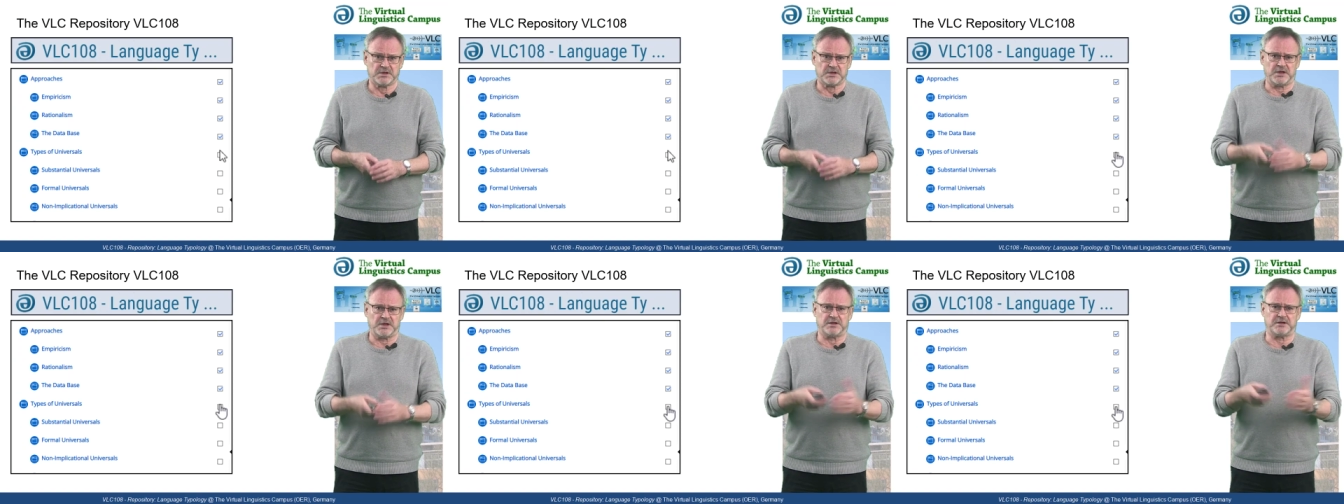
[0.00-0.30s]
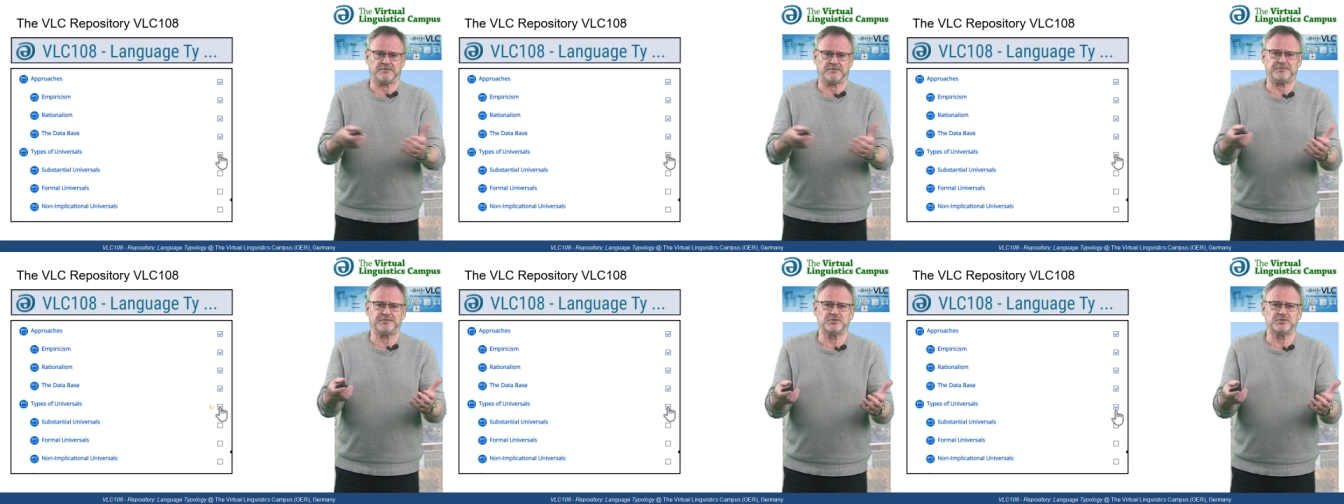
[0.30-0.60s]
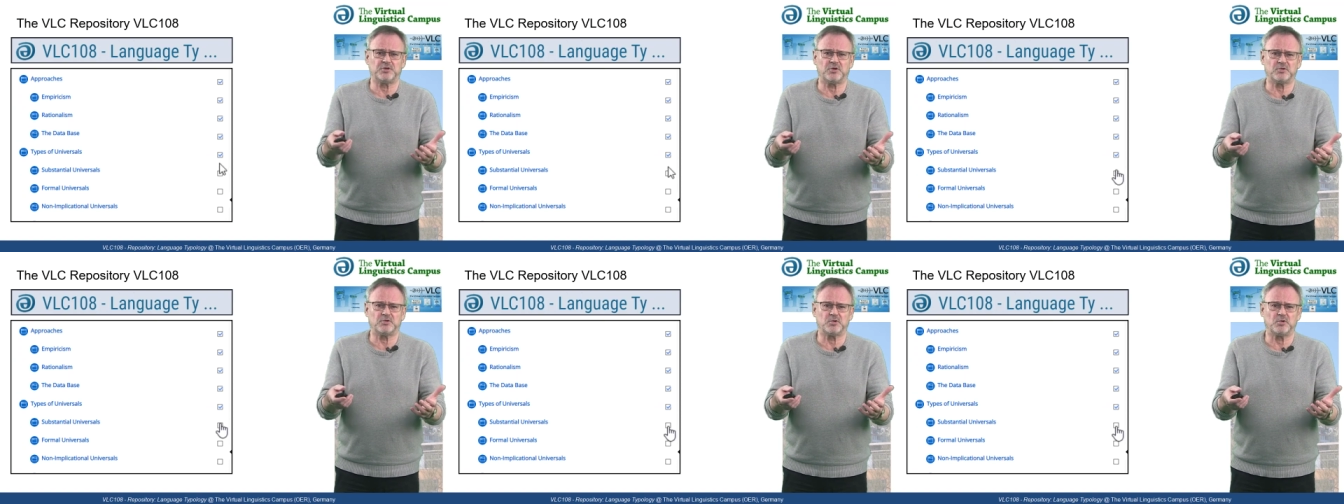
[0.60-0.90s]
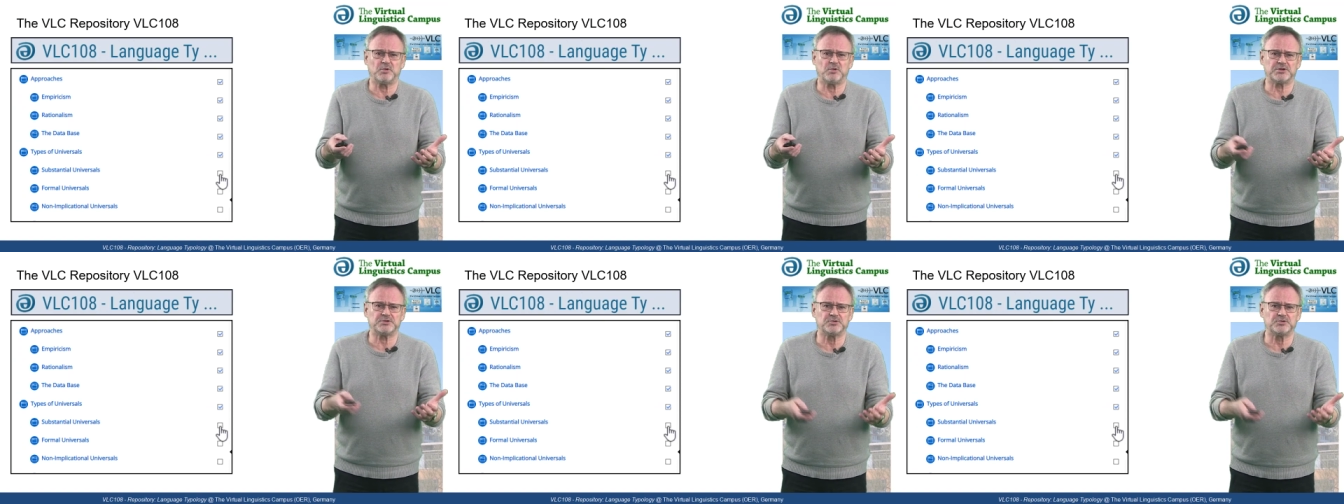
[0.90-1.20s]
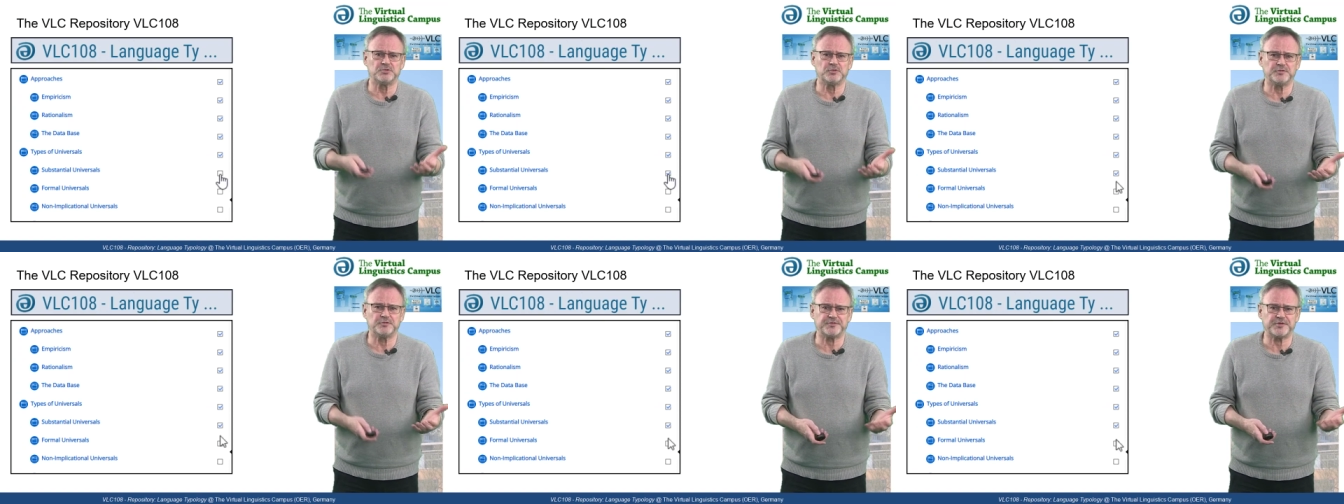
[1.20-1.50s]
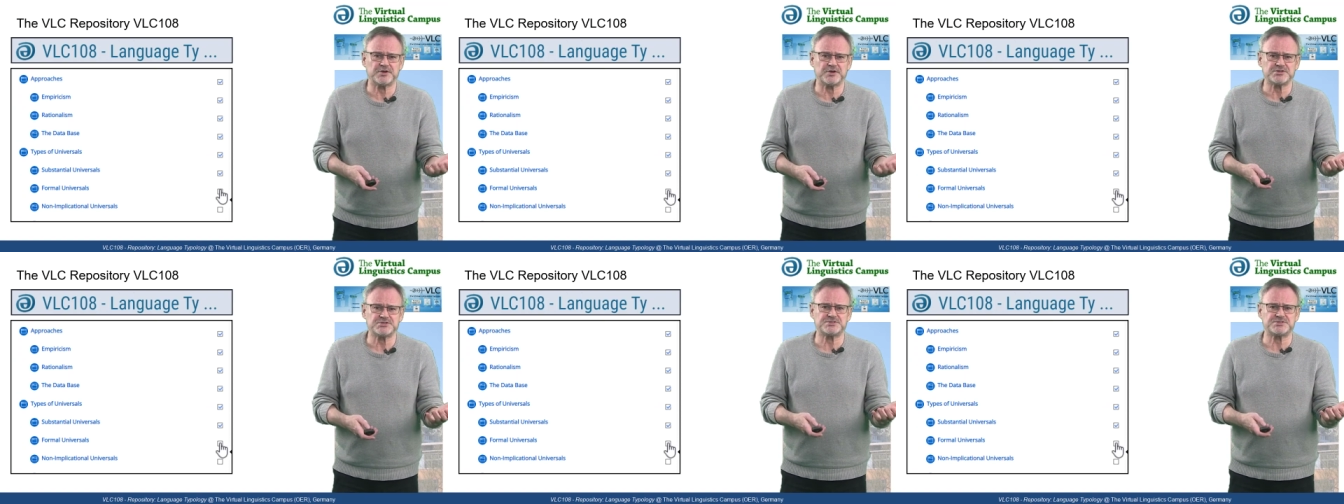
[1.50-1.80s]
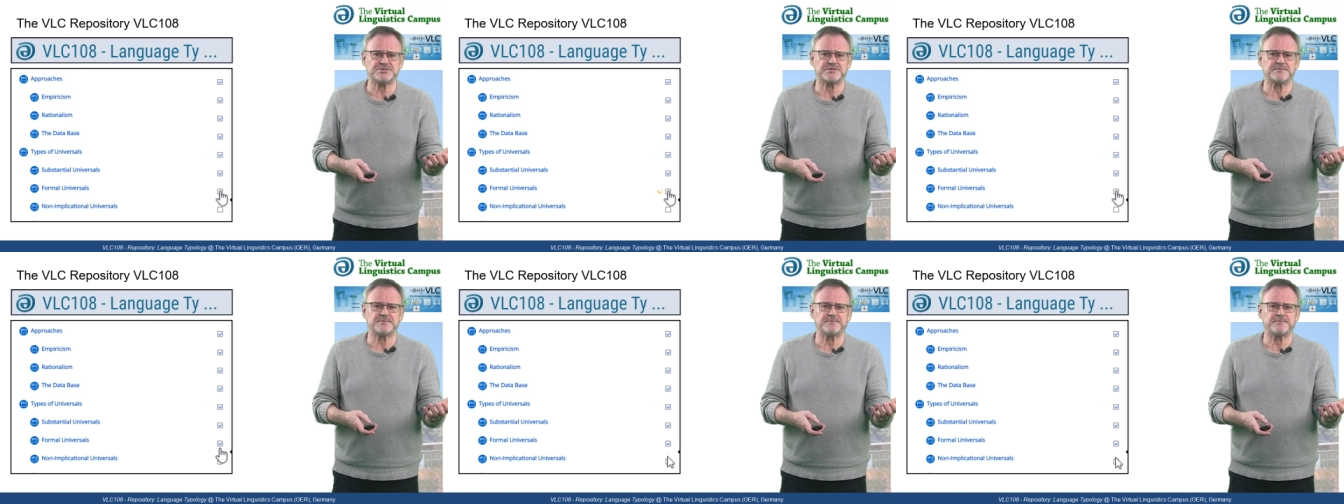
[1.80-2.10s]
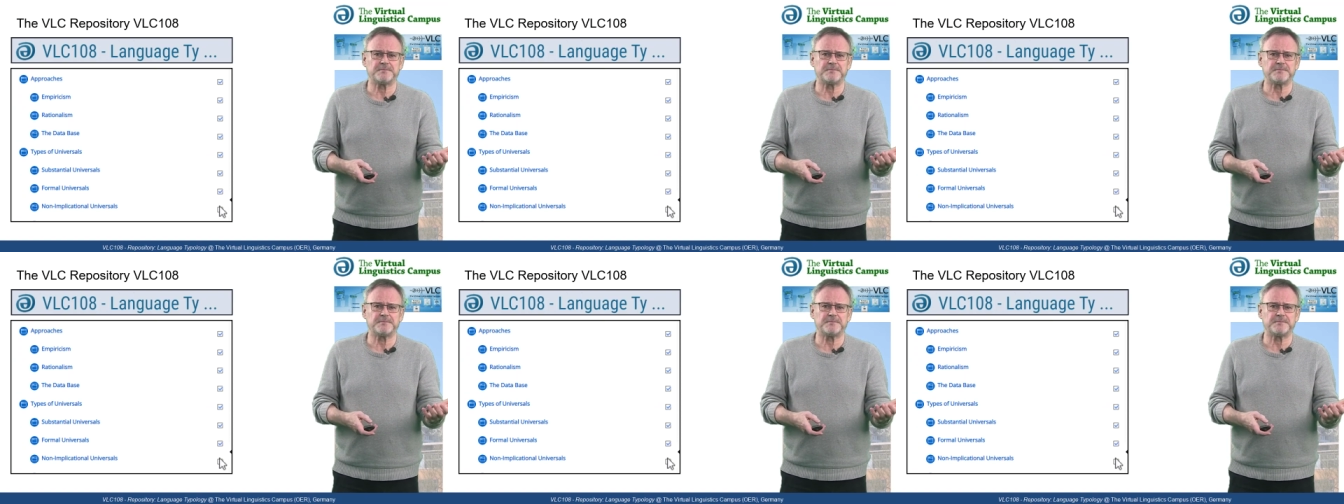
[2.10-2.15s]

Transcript: And if you don't know what to do first,